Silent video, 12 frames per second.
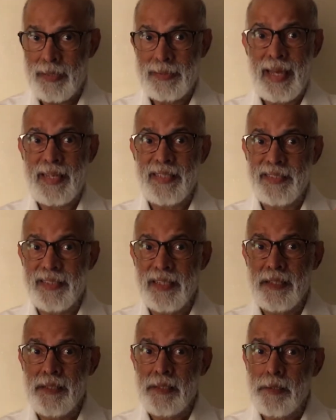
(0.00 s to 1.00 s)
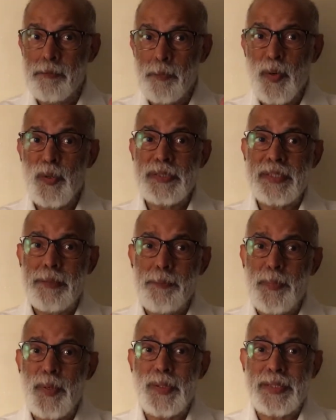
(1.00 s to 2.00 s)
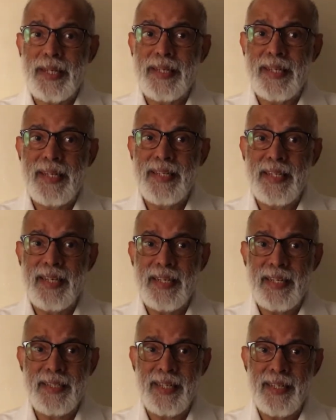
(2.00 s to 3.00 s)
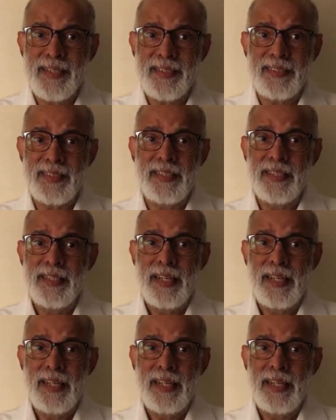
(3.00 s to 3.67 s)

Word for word: that is the most important inheritance